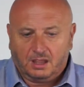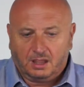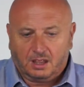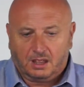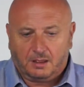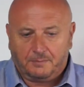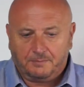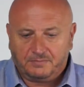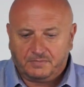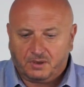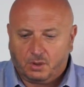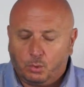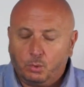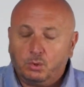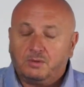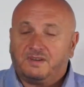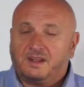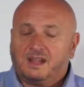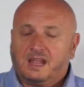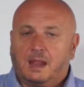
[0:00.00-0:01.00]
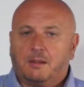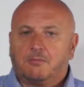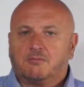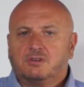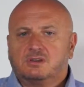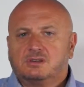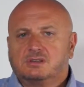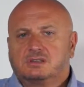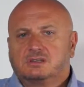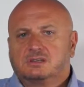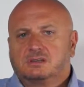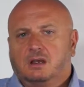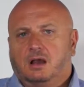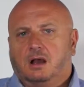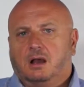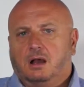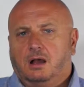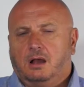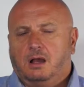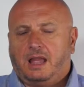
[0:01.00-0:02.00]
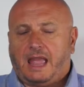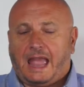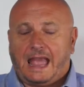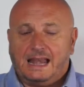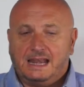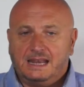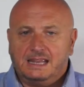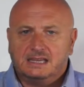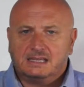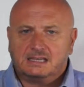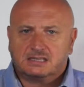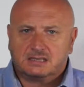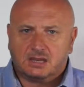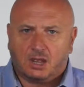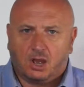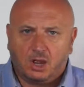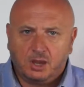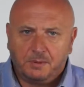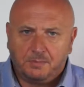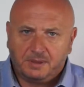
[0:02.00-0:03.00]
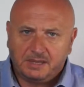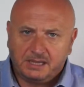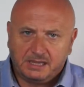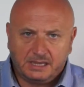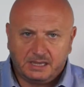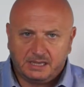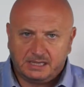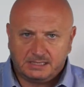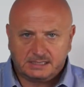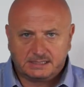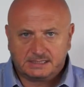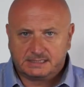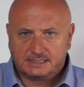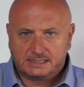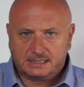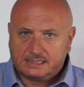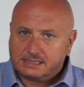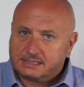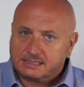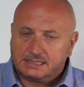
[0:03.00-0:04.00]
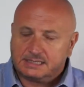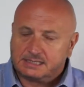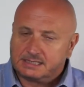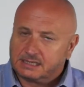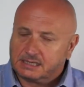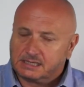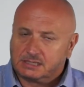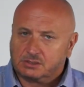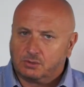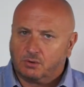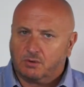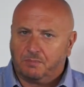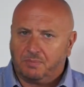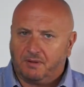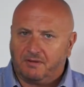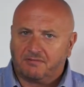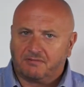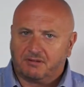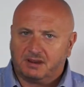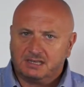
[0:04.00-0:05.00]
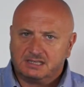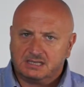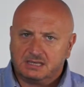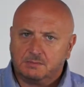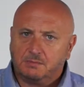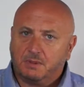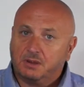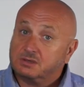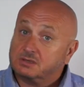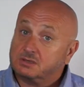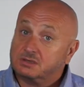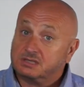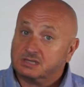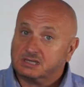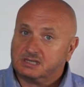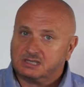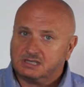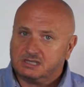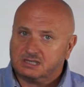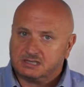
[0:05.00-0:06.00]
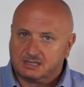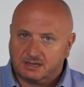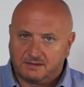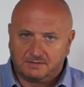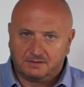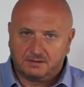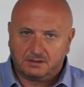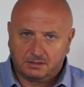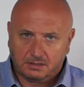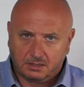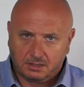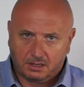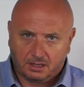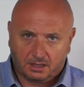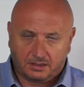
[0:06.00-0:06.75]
All of our cameras are at least IP66 or above rated. Most are 67.